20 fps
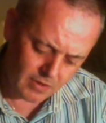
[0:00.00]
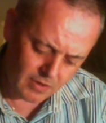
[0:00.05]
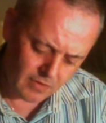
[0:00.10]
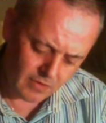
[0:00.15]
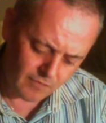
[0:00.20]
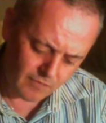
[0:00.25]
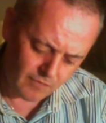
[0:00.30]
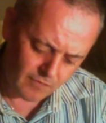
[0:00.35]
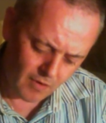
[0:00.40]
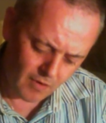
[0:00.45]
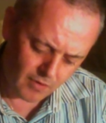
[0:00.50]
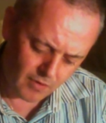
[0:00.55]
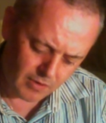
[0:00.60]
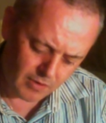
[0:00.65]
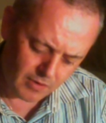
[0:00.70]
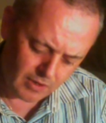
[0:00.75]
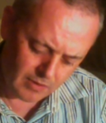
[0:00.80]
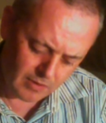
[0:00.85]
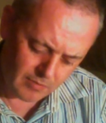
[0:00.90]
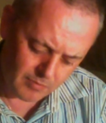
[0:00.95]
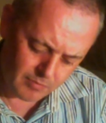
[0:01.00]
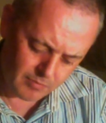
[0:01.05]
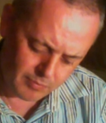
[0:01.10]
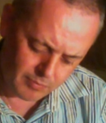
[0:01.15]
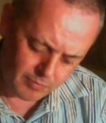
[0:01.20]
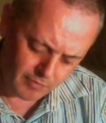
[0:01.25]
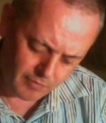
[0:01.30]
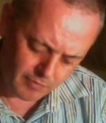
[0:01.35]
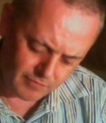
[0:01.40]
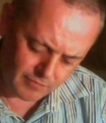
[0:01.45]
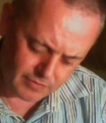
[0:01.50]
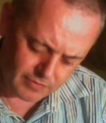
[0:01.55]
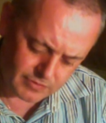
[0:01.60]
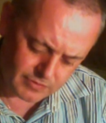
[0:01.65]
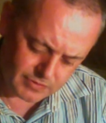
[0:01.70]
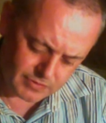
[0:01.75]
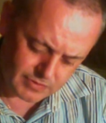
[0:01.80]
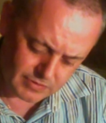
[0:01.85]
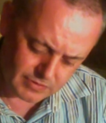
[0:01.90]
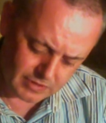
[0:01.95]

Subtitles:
of high improvidence,